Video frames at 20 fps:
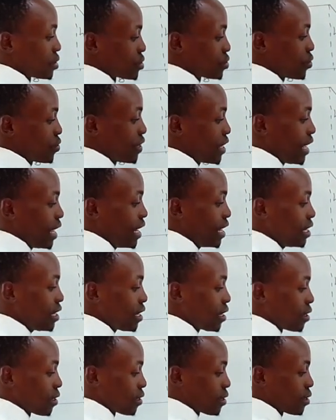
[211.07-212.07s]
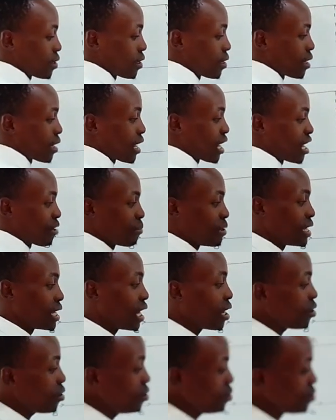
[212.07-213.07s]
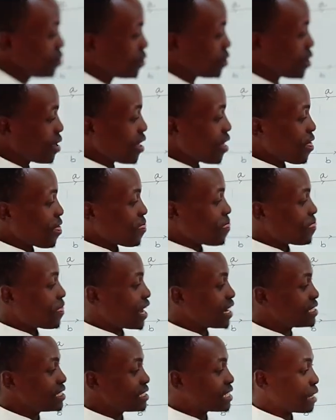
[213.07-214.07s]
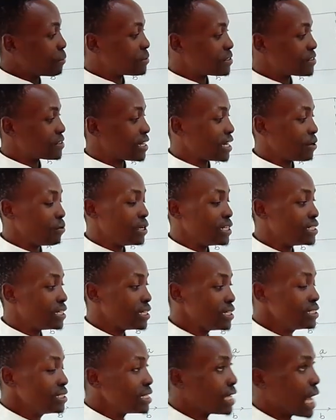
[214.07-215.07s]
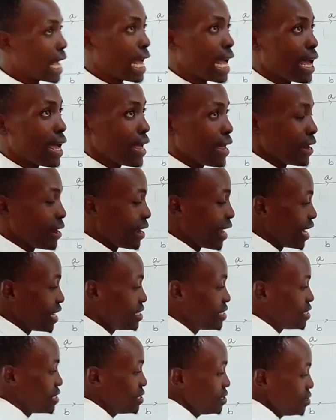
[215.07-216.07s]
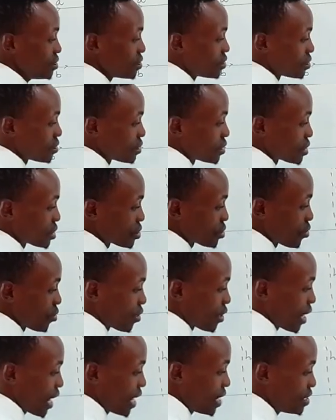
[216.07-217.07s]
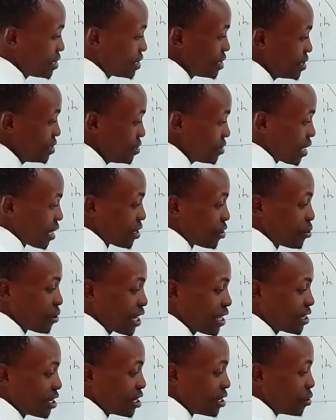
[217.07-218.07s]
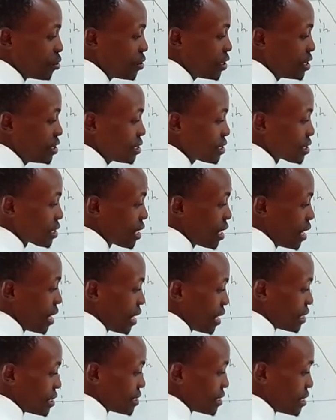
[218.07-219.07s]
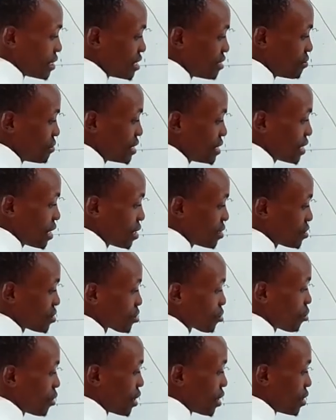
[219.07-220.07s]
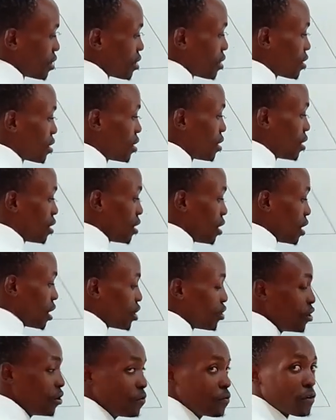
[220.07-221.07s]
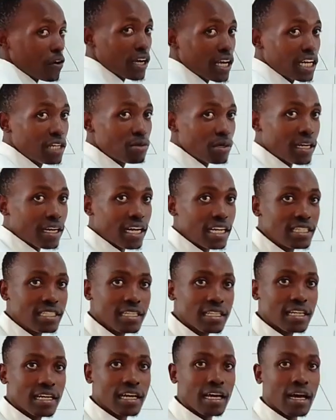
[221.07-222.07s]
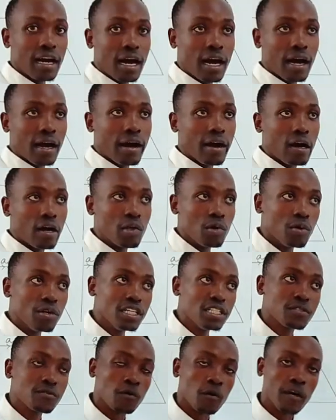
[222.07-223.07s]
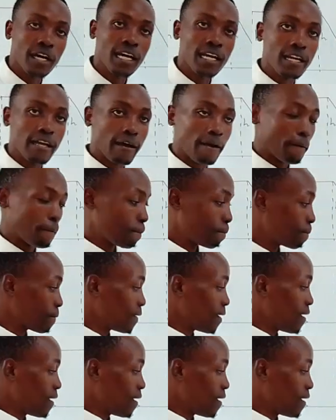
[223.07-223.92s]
So the area can be now 30 times 3, which is 90. So 90, you write the units, centimeters square. Don't forget when writing the units for area.